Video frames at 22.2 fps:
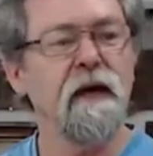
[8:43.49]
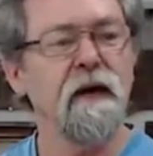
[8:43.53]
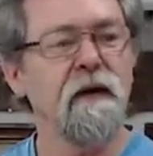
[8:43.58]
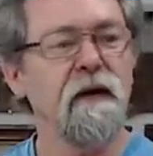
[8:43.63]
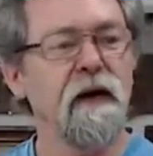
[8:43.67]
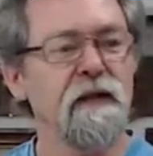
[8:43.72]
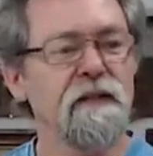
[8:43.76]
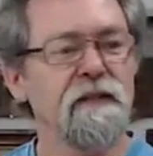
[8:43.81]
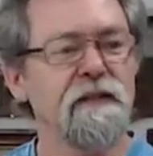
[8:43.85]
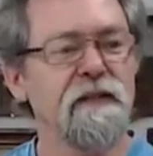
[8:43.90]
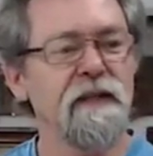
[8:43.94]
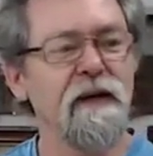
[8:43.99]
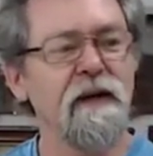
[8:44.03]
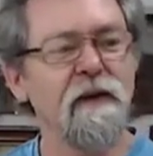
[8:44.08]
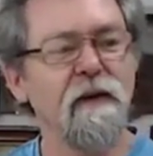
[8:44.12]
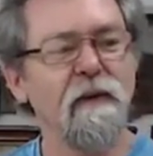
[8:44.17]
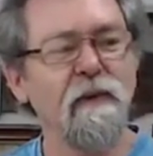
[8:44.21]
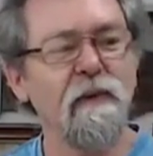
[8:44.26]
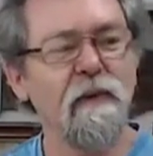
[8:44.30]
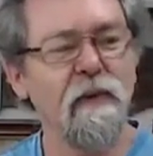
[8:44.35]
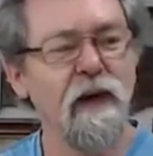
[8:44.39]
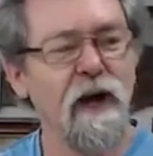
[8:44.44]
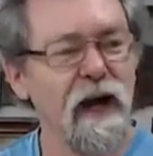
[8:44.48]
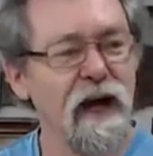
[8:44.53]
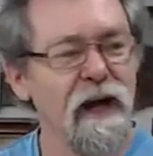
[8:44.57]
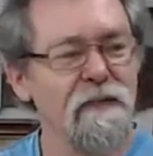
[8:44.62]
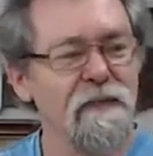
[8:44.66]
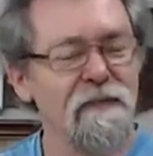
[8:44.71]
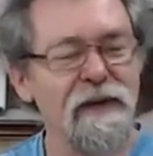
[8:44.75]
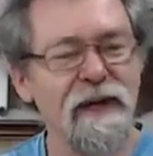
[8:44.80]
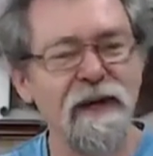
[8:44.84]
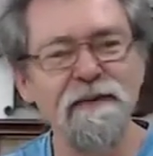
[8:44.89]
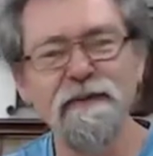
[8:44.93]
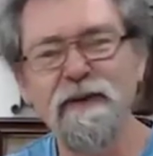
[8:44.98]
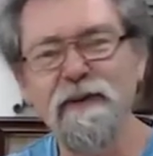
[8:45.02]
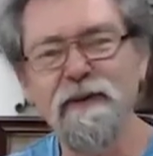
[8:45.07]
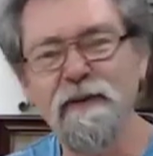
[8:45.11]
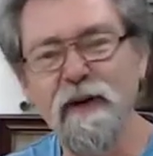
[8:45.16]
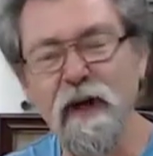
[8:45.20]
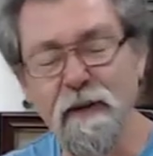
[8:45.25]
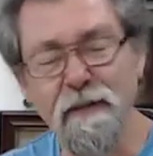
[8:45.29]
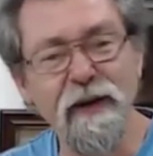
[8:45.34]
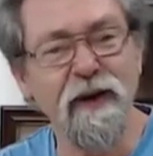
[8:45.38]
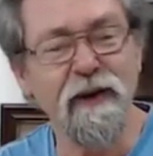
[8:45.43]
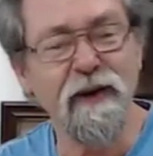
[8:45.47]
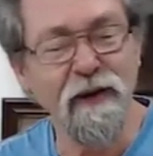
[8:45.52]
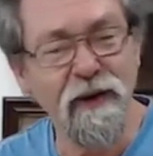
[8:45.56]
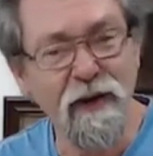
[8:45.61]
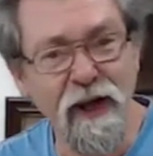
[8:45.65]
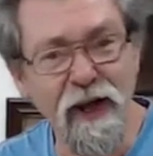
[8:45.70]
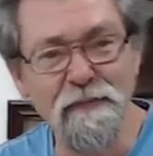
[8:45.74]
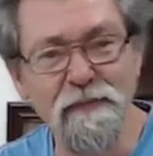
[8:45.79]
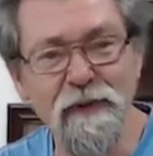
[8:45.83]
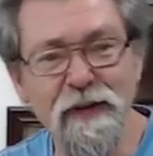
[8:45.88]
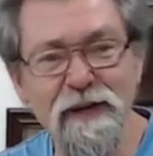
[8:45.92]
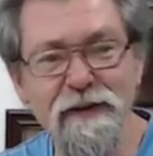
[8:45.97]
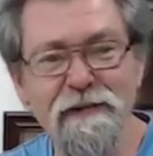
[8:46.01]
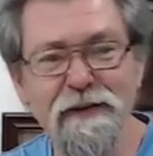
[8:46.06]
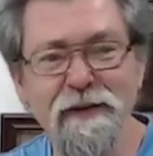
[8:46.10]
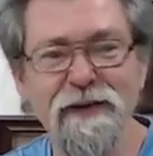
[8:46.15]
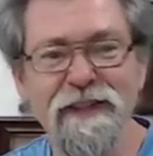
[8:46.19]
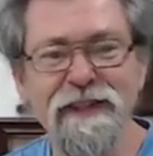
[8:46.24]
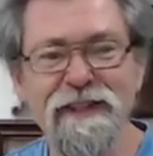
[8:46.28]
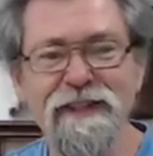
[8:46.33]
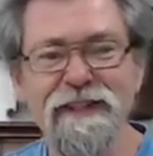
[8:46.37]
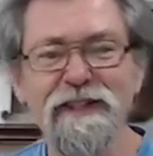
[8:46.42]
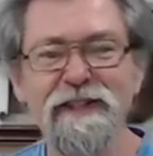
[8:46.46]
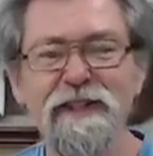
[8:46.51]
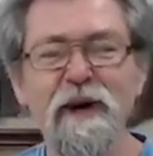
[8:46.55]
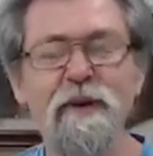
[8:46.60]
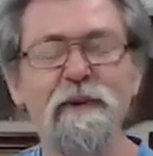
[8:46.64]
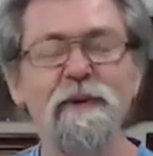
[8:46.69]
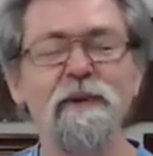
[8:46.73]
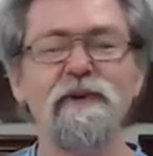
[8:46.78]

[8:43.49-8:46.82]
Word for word: All right, so I met a few, I met a lot of people at the show.